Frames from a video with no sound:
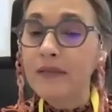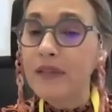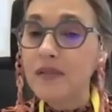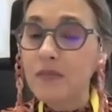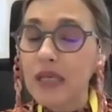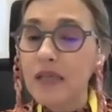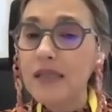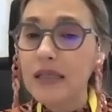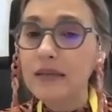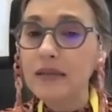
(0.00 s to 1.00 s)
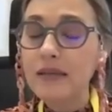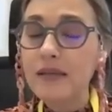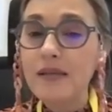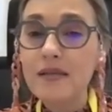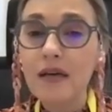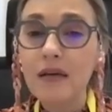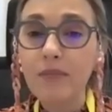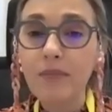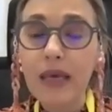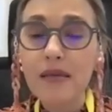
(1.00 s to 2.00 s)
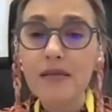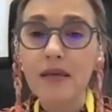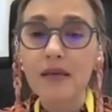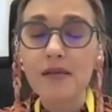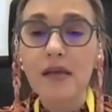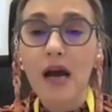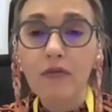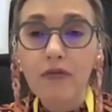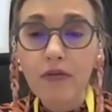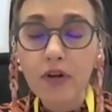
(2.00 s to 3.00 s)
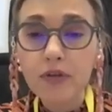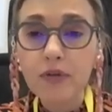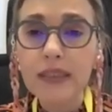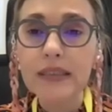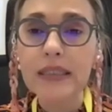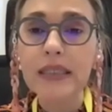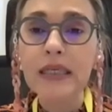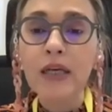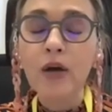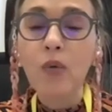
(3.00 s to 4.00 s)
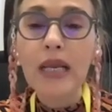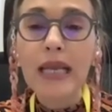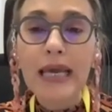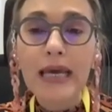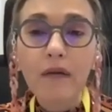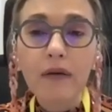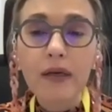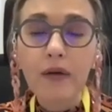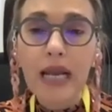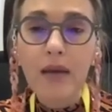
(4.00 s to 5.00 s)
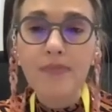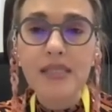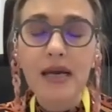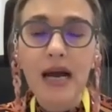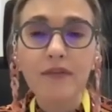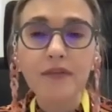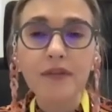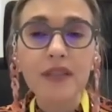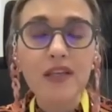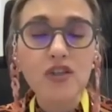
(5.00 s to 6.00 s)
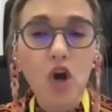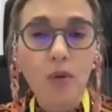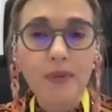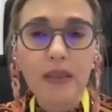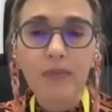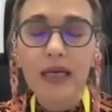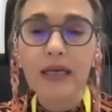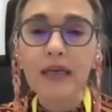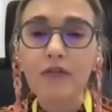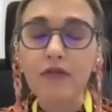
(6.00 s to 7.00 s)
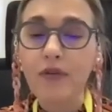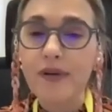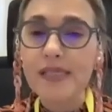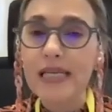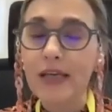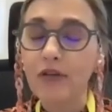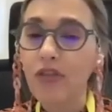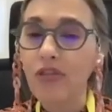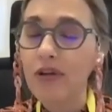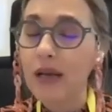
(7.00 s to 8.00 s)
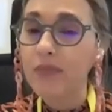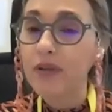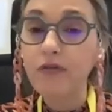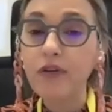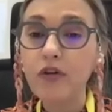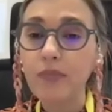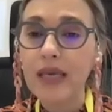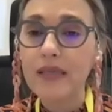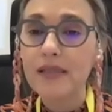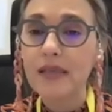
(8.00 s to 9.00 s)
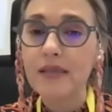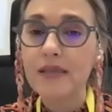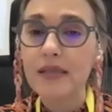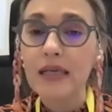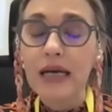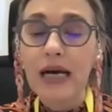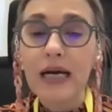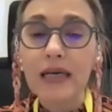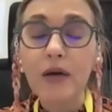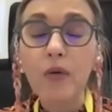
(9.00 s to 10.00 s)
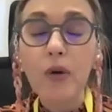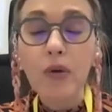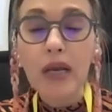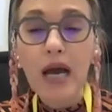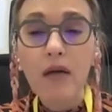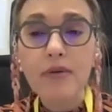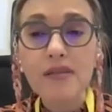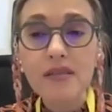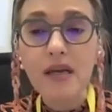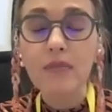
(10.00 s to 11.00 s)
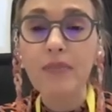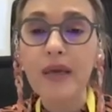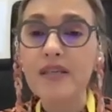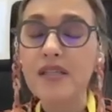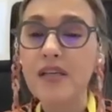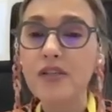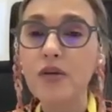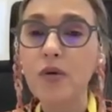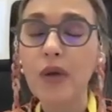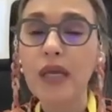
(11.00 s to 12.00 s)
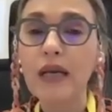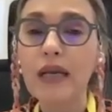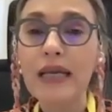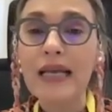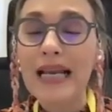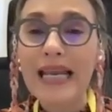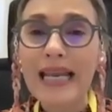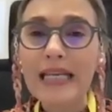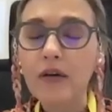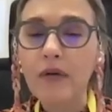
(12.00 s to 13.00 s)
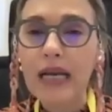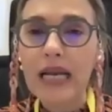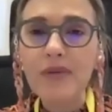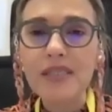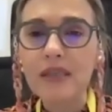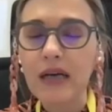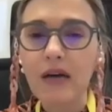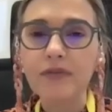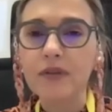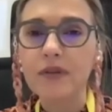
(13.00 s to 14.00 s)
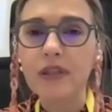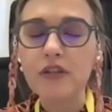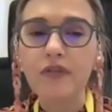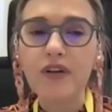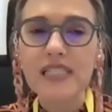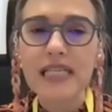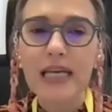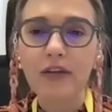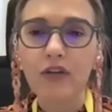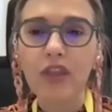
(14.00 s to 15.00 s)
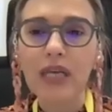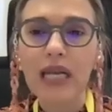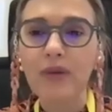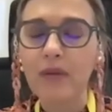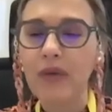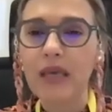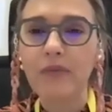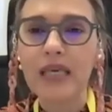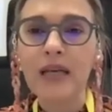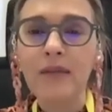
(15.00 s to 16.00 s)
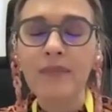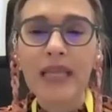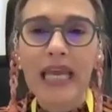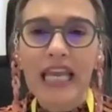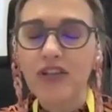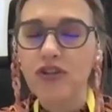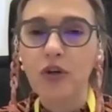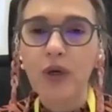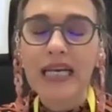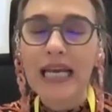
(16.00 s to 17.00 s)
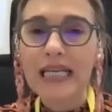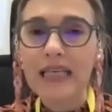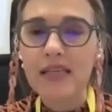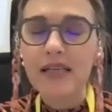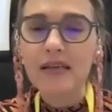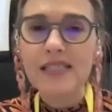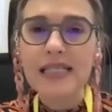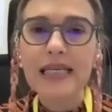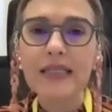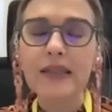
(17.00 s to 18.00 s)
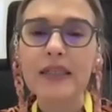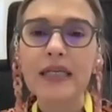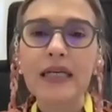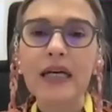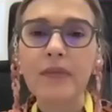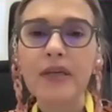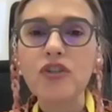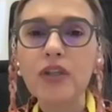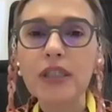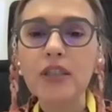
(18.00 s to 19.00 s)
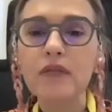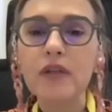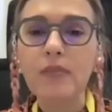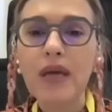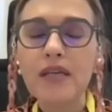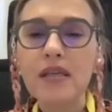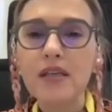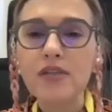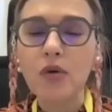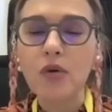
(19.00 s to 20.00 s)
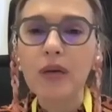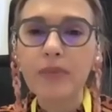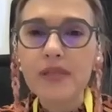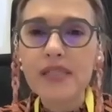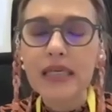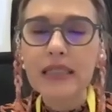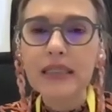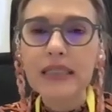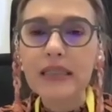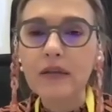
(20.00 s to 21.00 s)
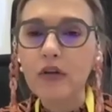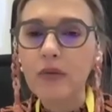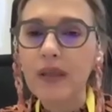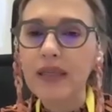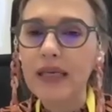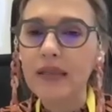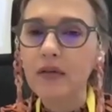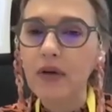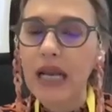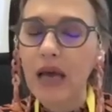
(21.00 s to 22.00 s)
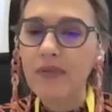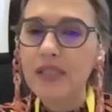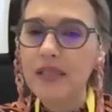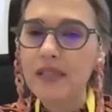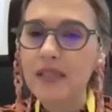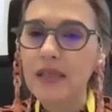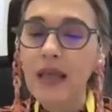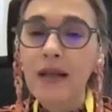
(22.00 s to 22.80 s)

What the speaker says: This means that some patients, unfortunately, will early relapse after this optimal first line of therapy, few patients, and we will have some patients who will late relapse after this first line of therapy, maybe 8 or 9 years later, and majority of the patients will present intermediate relapses.